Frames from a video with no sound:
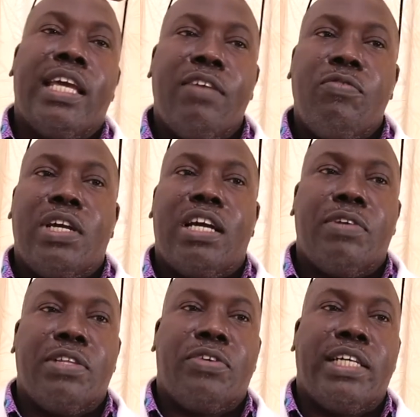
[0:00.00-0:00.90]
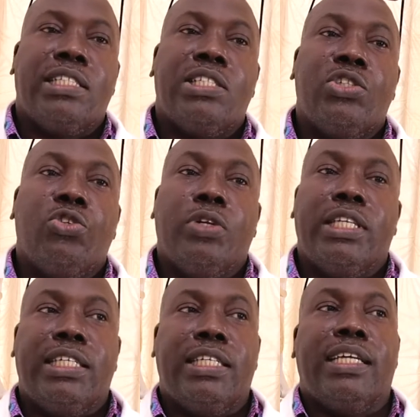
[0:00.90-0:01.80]
If you have arthritis in your
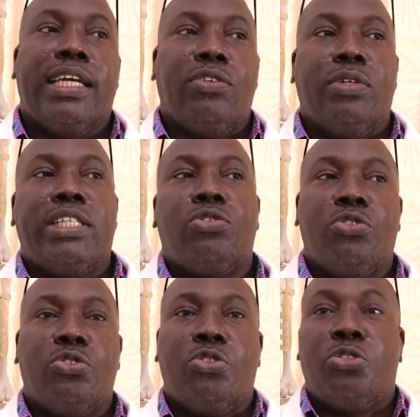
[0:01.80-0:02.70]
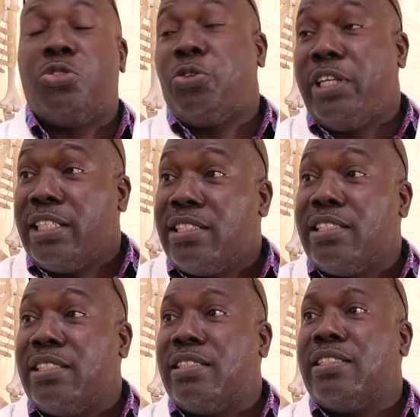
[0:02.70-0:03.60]
knee and you get onto your toilet
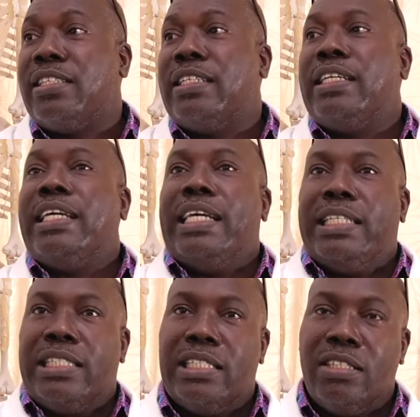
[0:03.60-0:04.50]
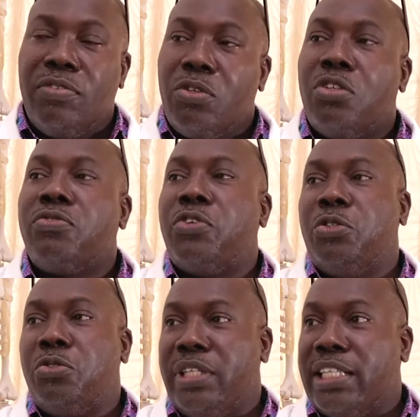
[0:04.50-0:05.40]
seat, it is difficult for
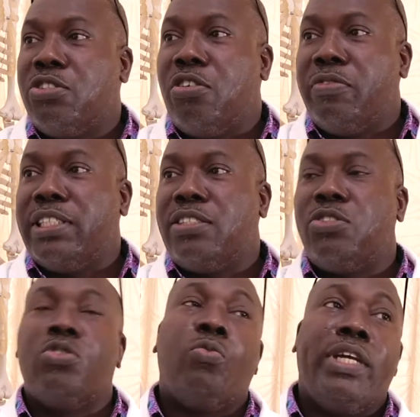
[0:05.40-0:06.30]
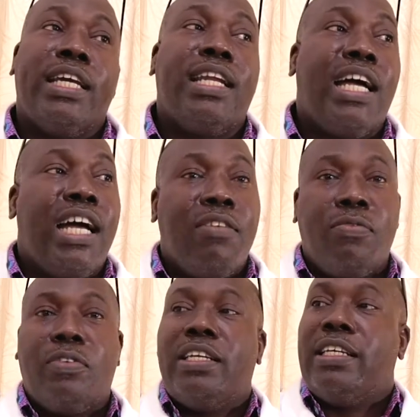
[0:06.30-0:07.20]
you to get off it. So we can
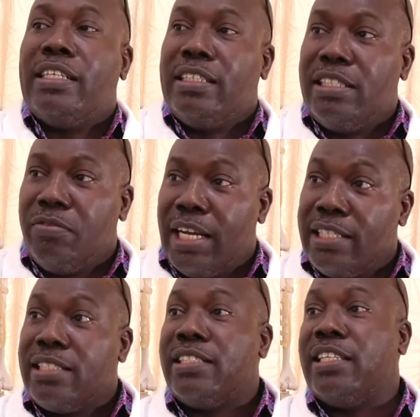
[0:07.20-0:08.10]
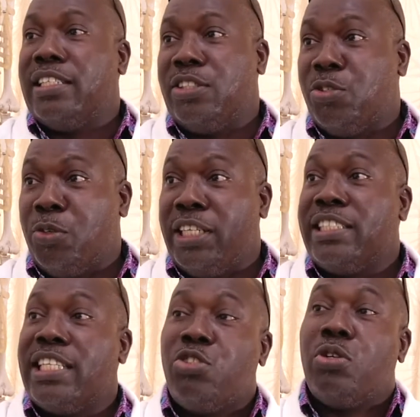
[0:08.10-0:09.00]
have devices in the
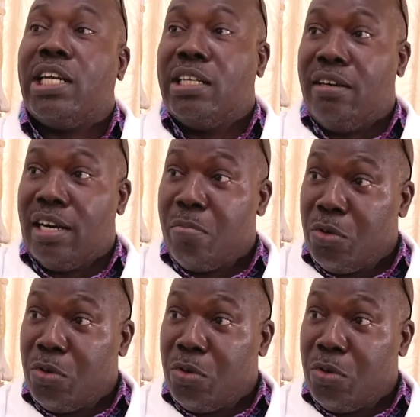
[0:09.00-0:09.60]
toilet that you can grab